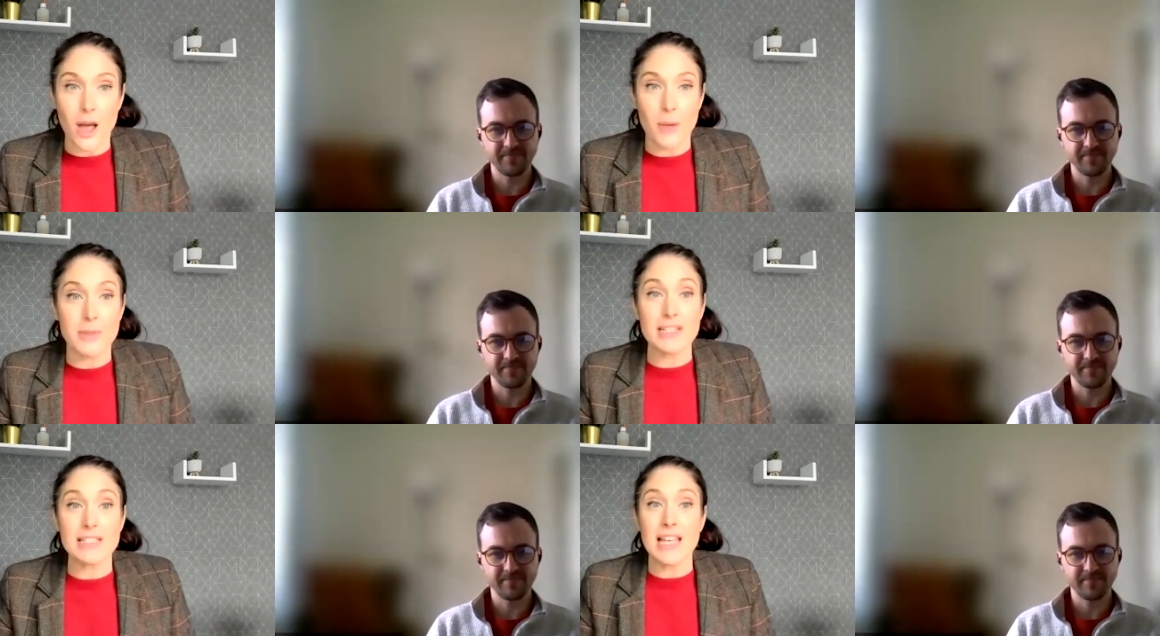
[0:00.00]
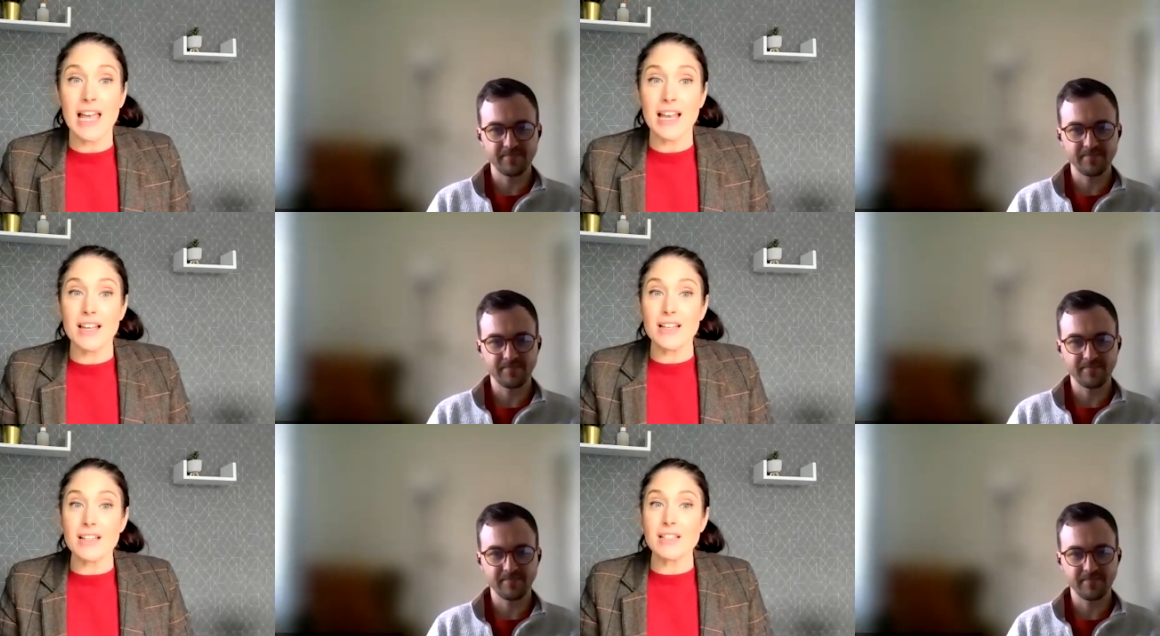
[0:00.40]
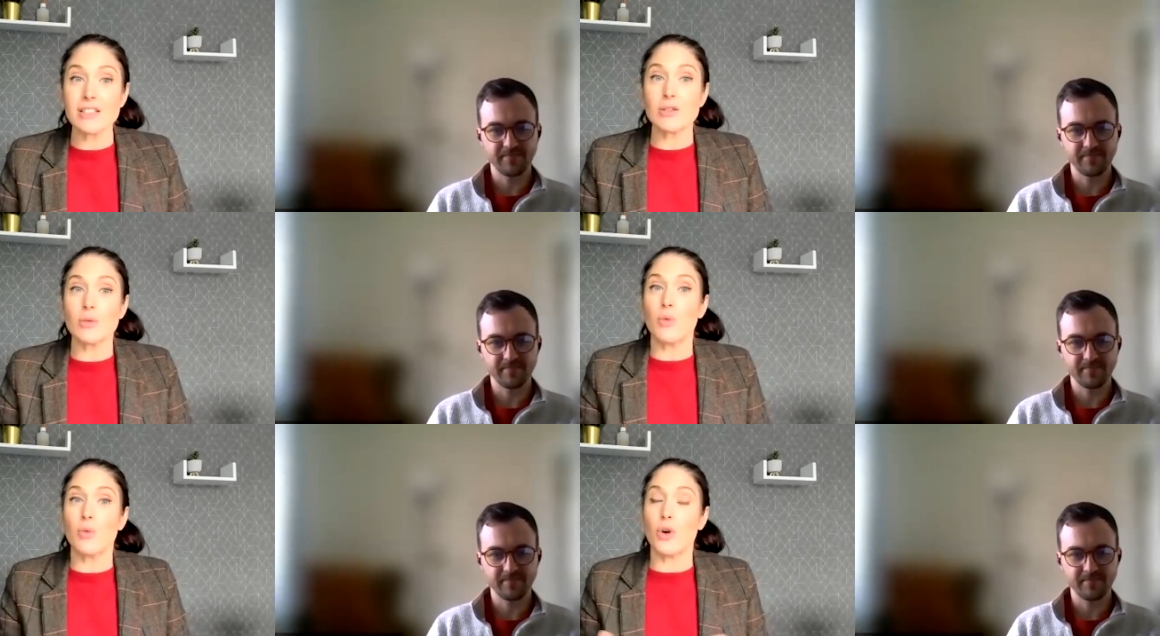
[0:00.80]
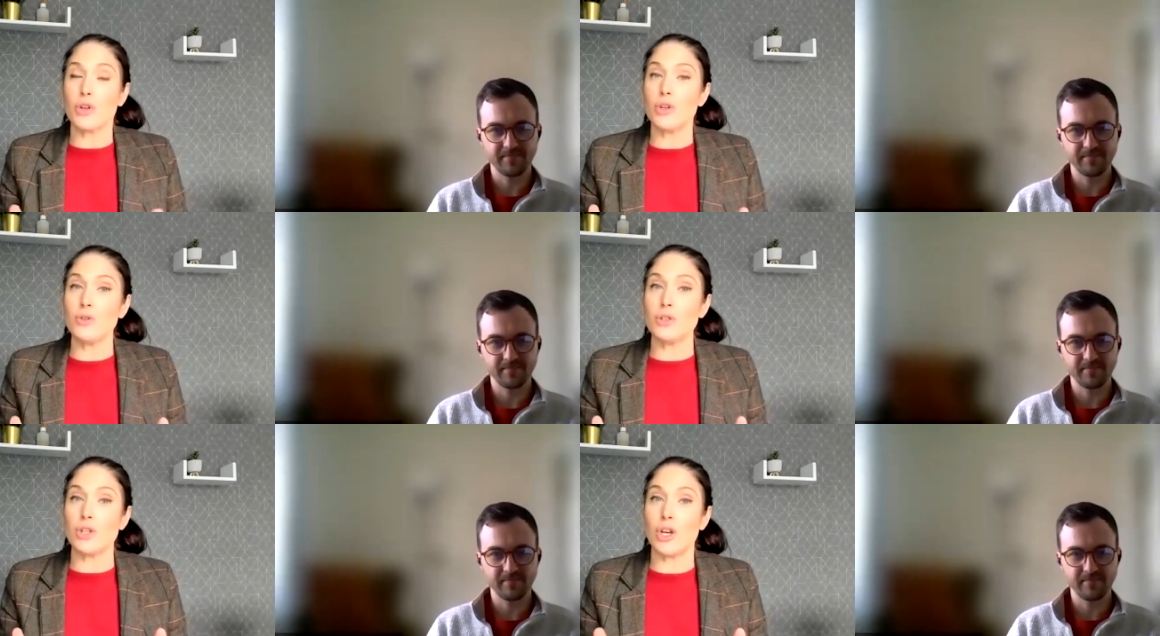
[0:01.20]
Speaker 1: Um, tell us what
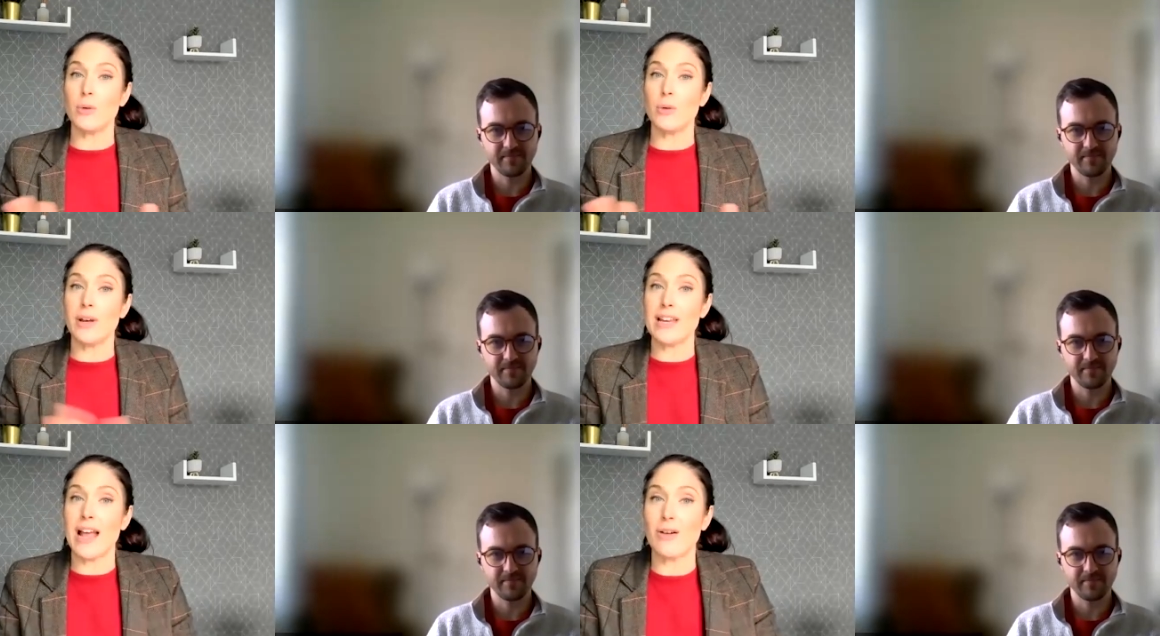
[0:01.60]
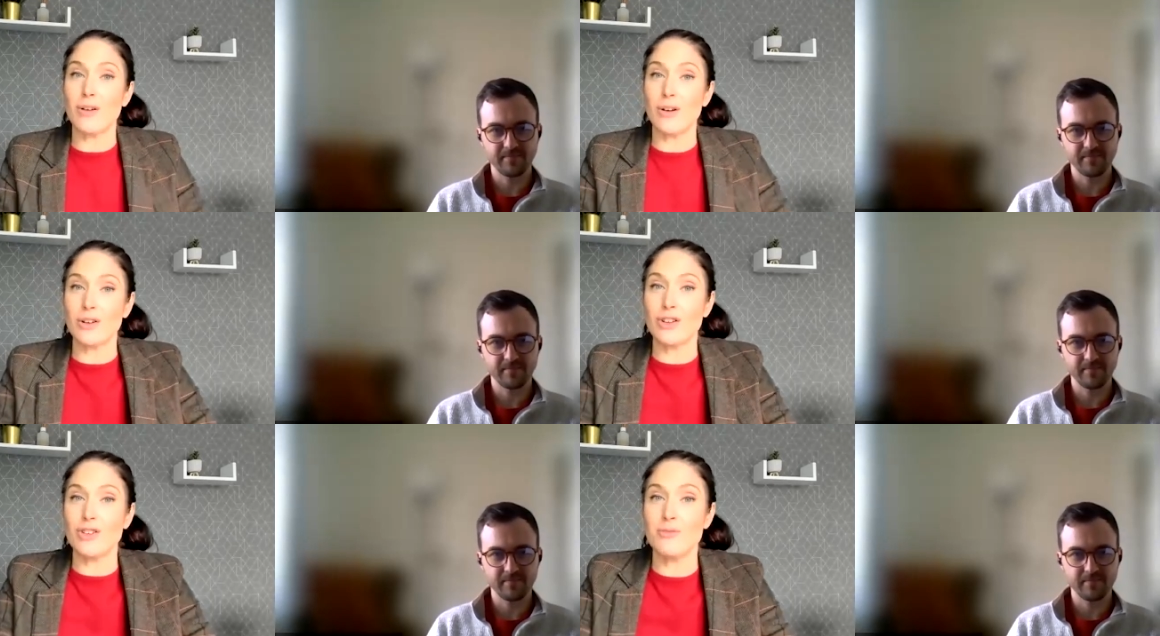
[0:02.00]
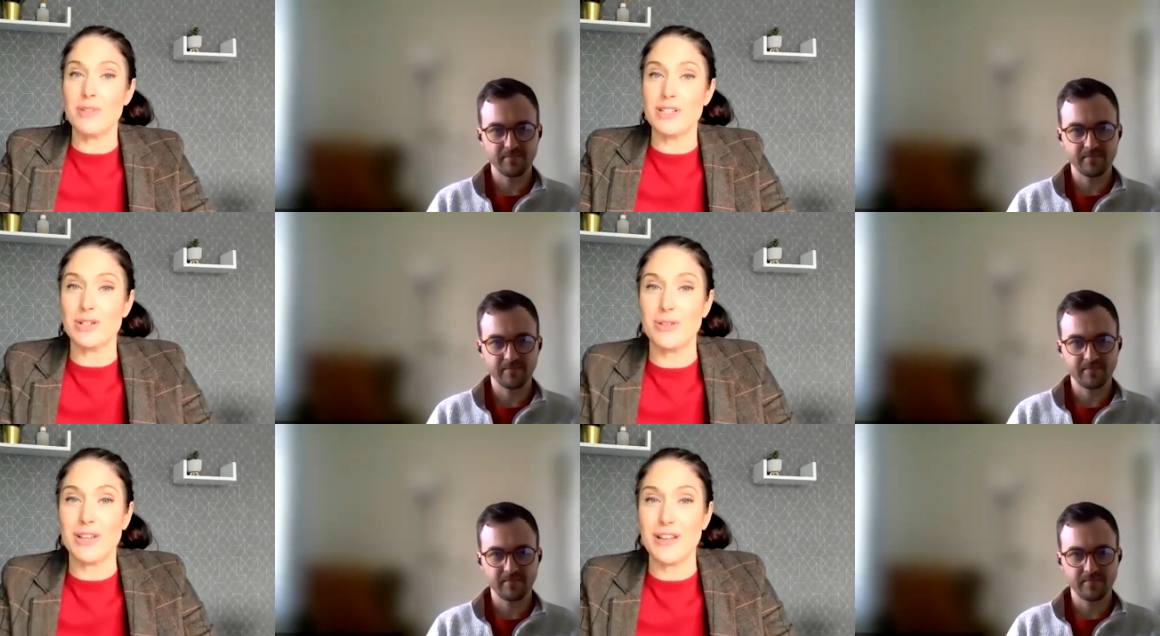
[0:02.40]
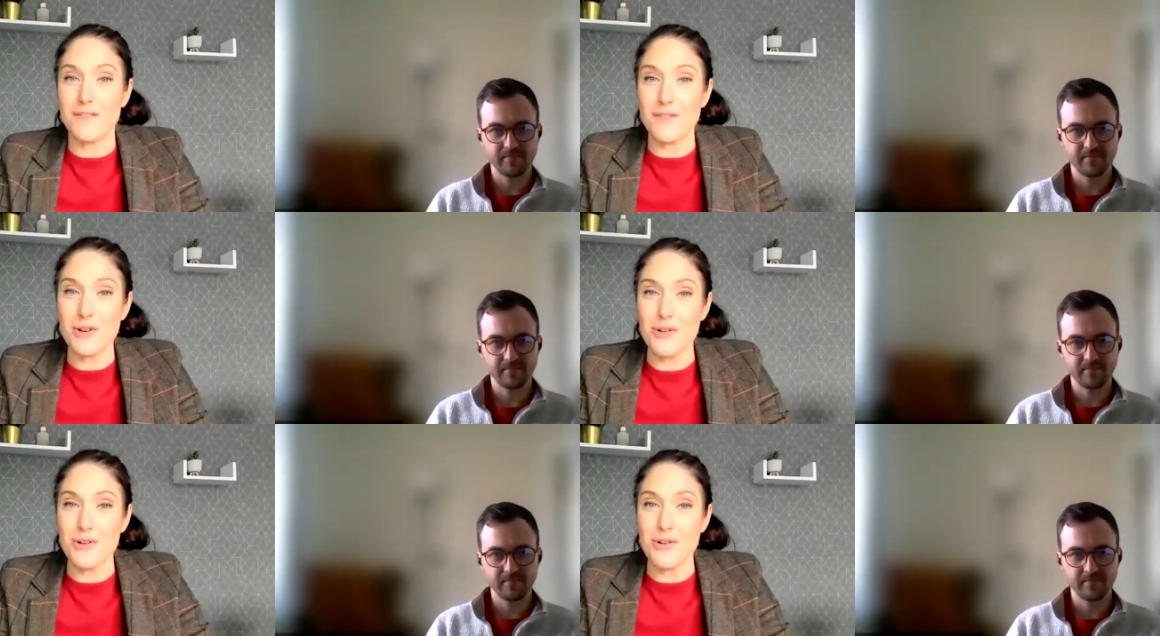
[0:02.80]
you do and how long you've been doing it